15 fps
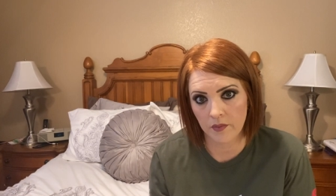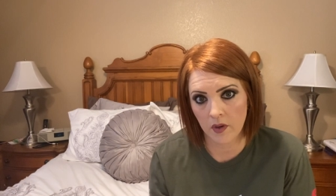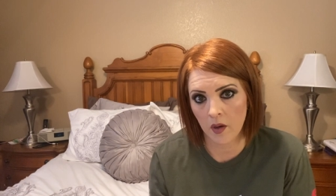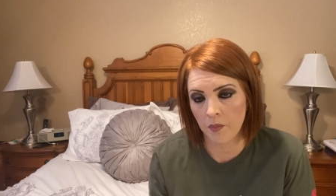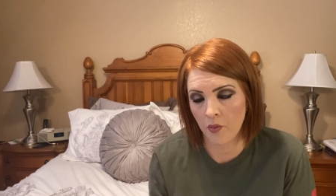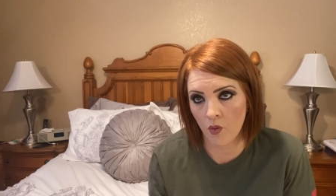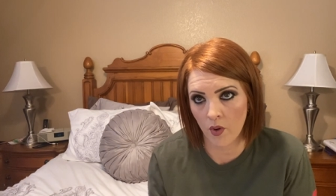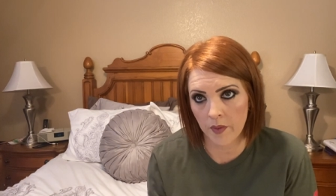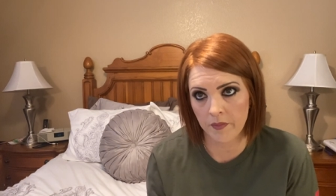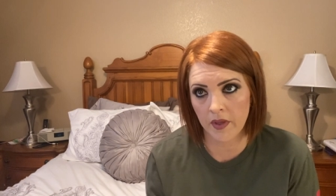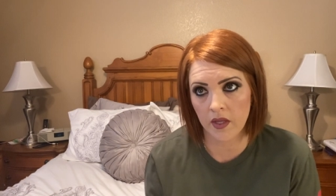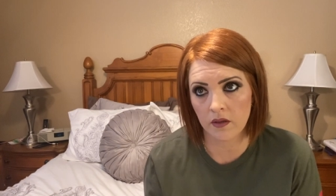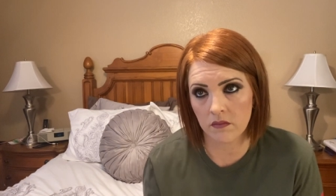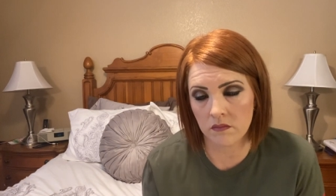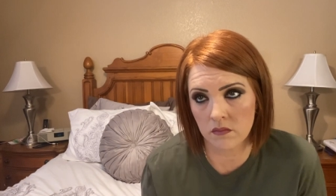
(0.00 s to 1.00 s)

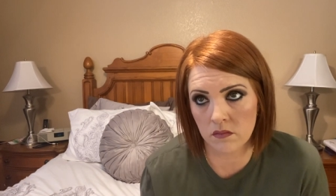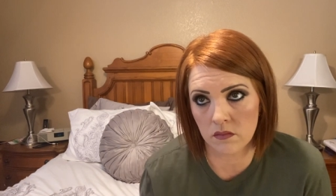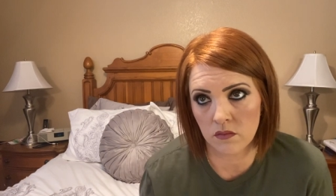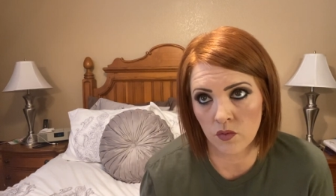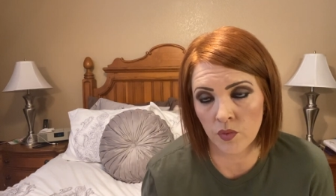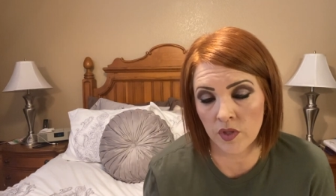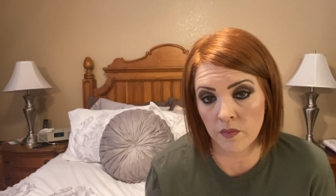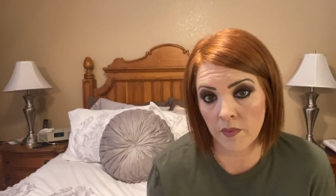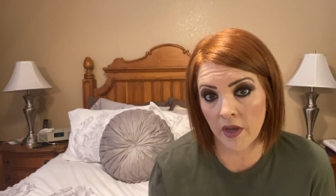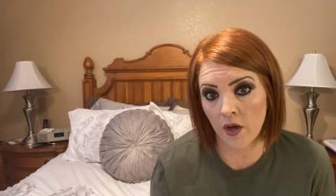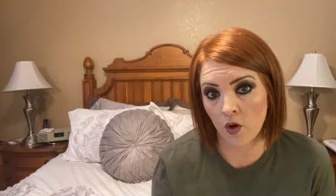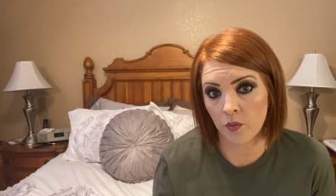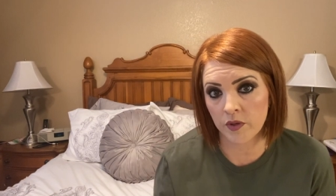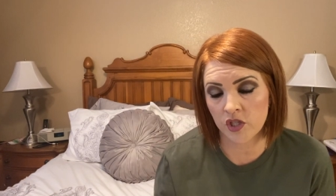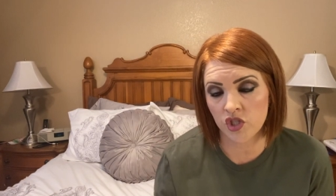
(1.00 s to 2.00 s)
appointment with my
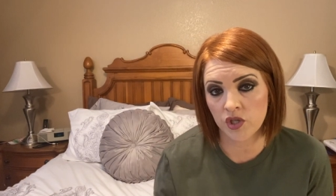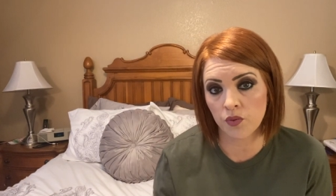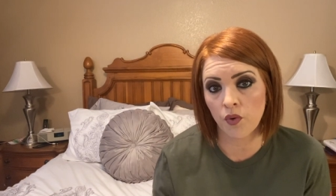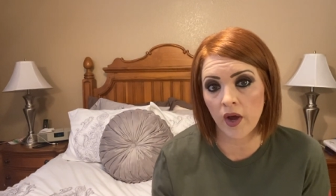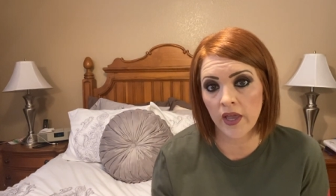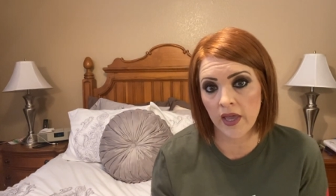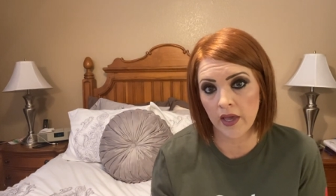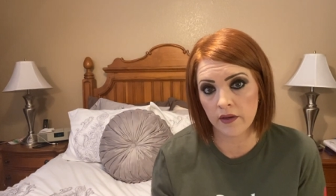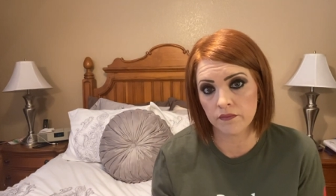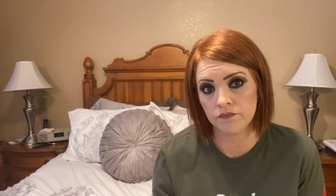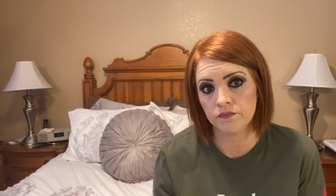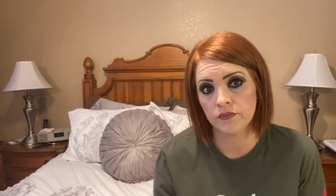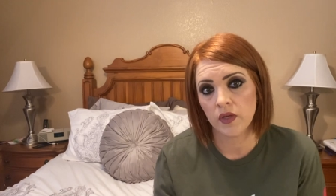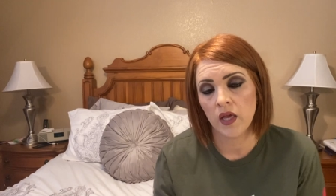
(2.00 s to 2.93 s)
OBGYN.